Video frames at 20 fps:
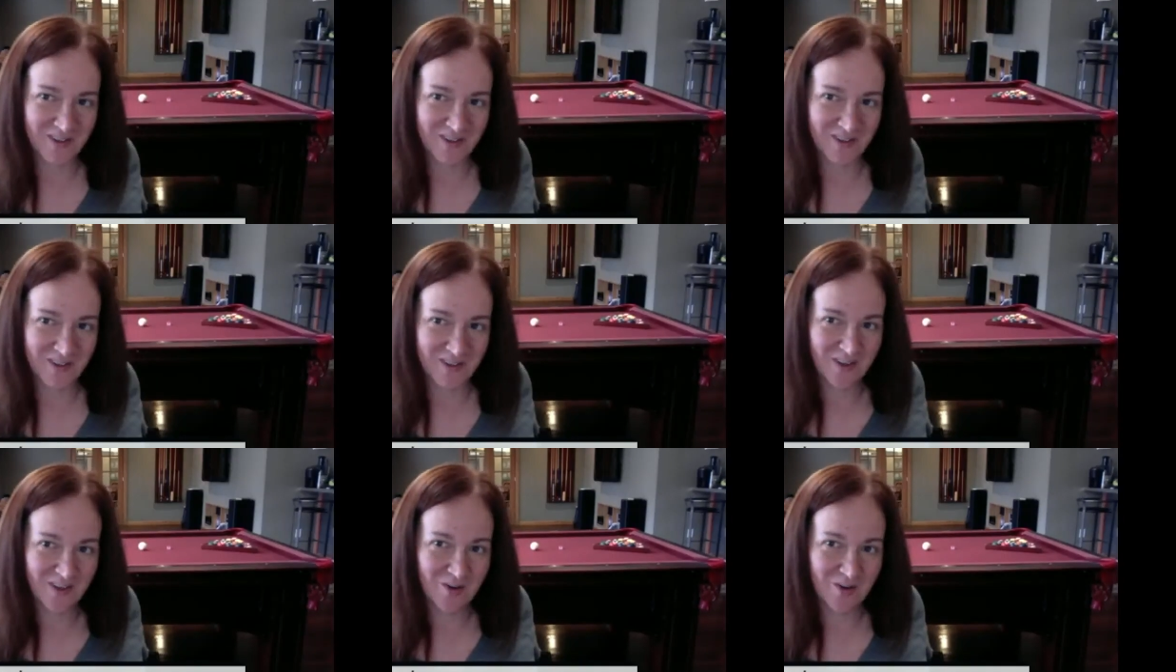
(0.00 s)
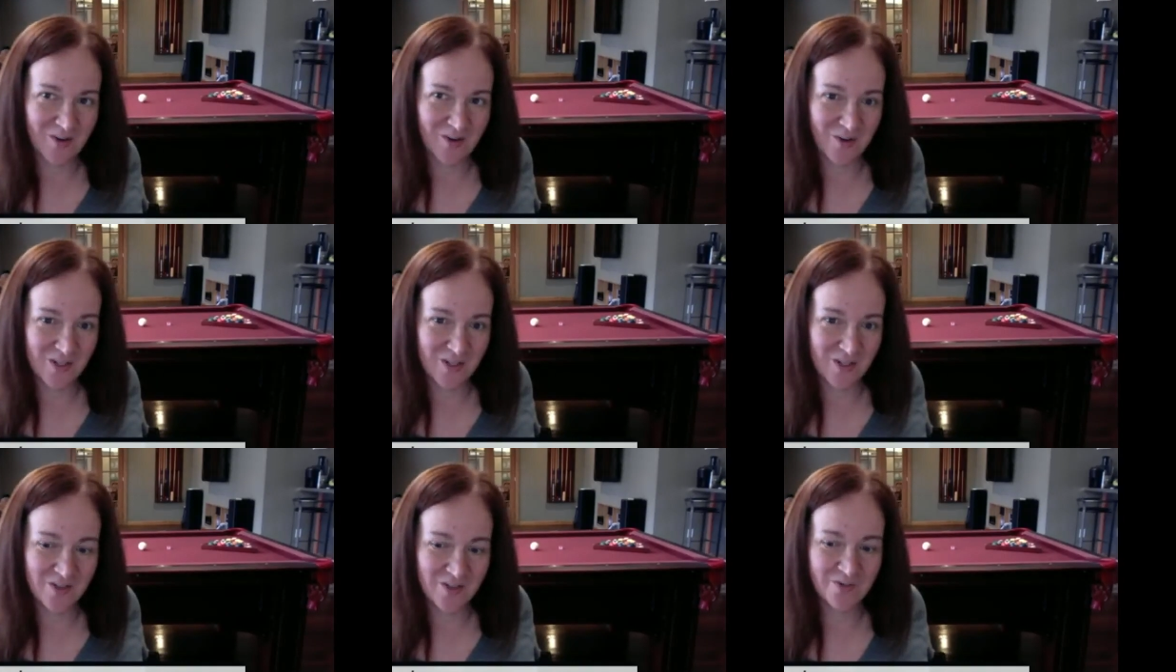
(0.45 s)
according
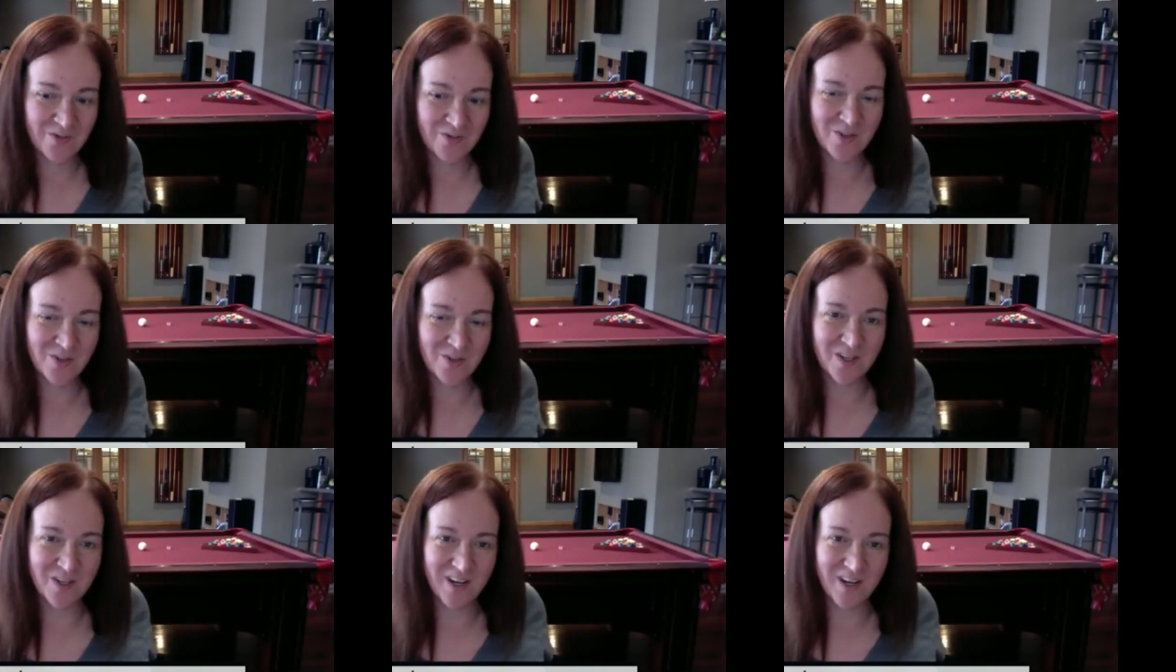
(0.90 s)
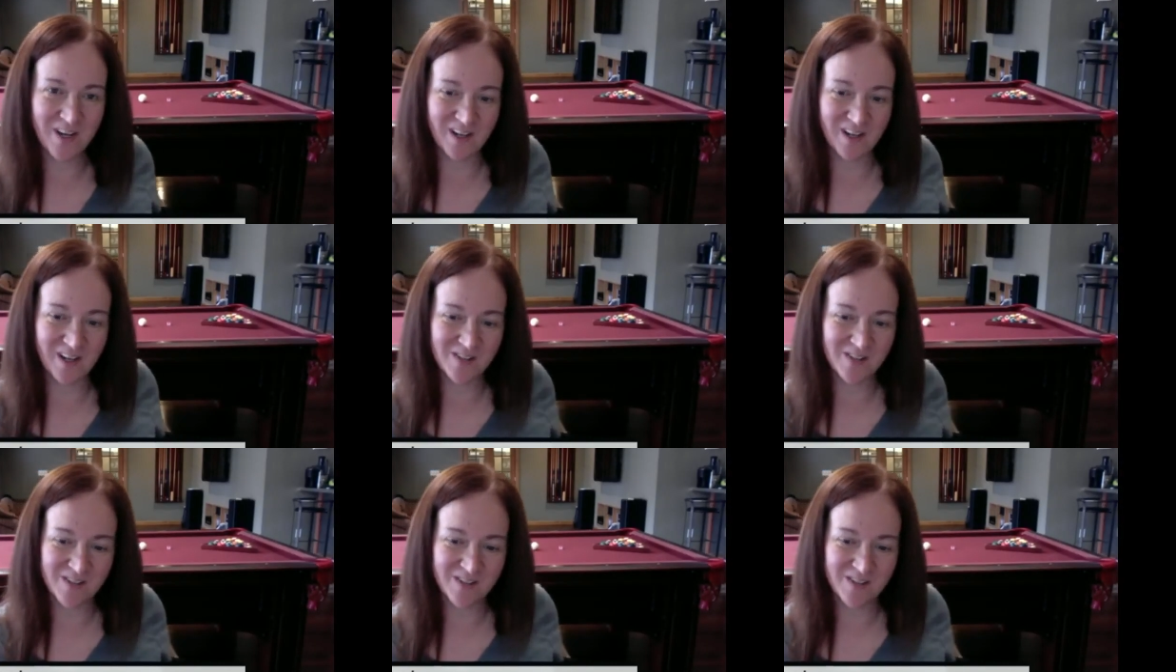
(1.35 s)
to the rules and
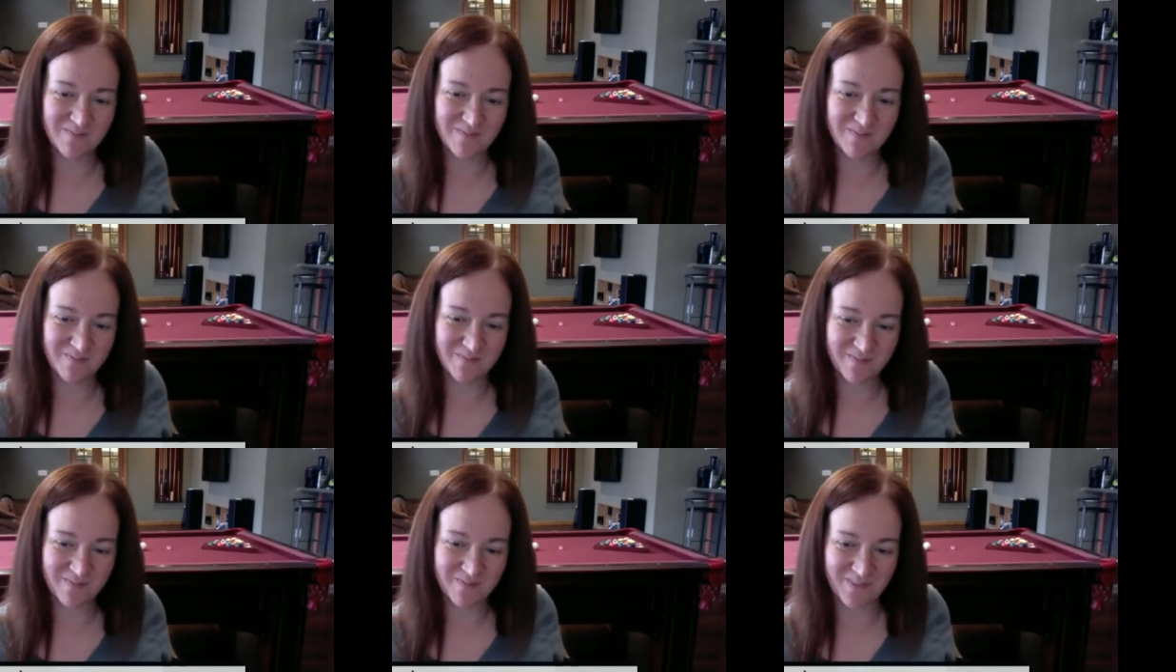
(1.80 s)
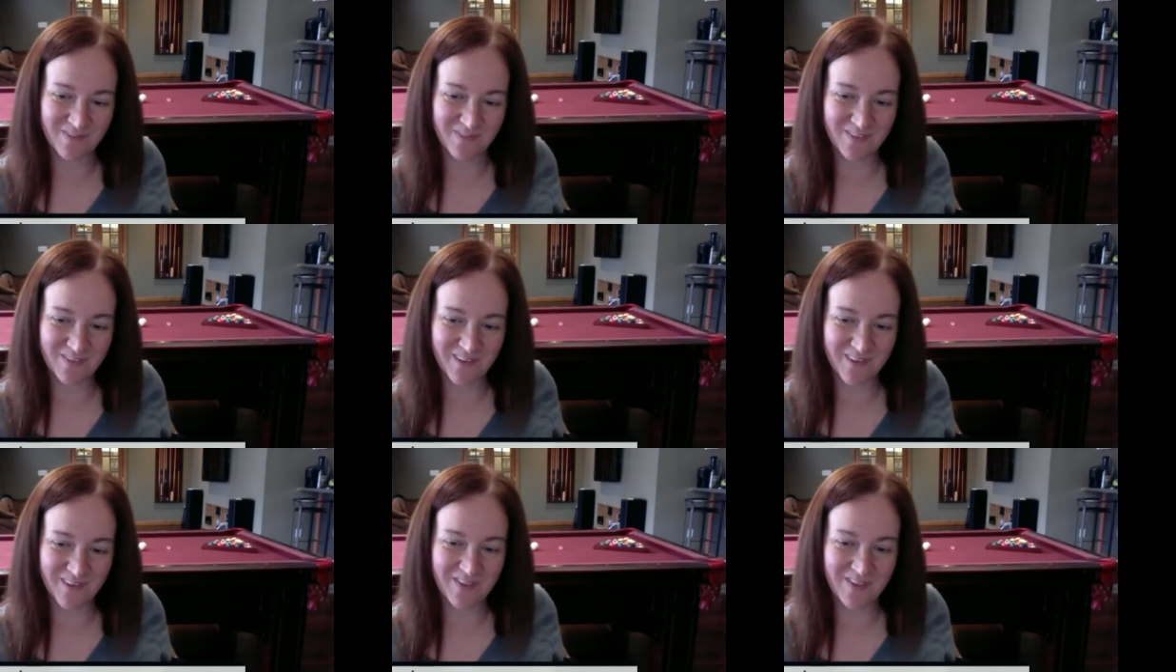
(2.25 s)
guidelines.
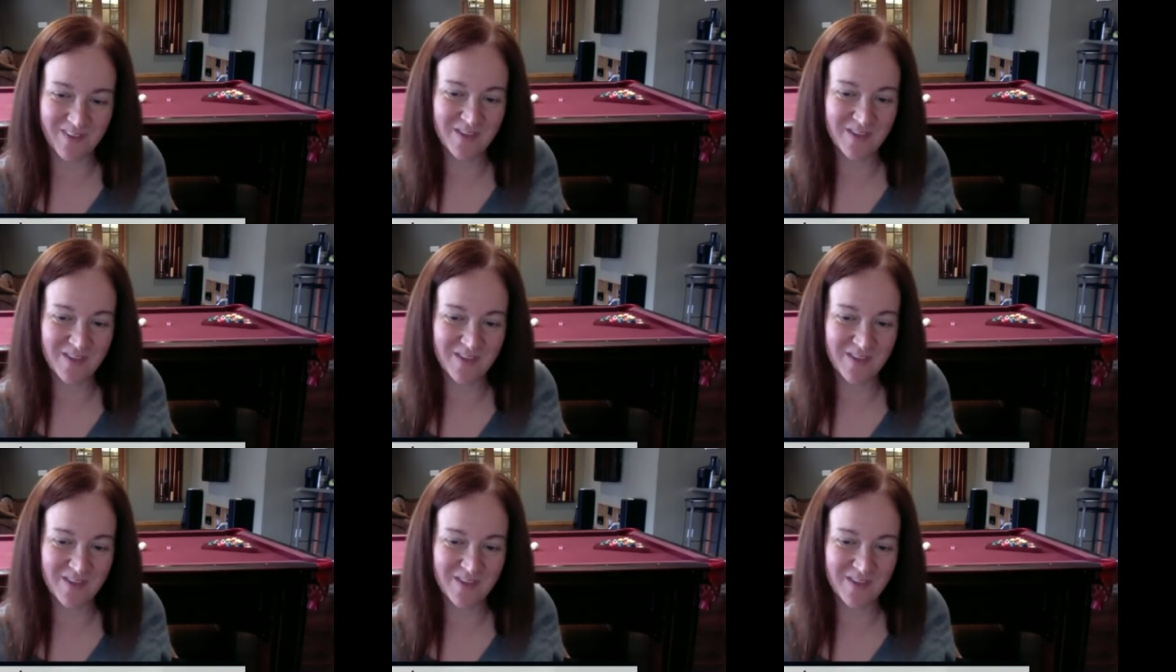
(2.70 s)
And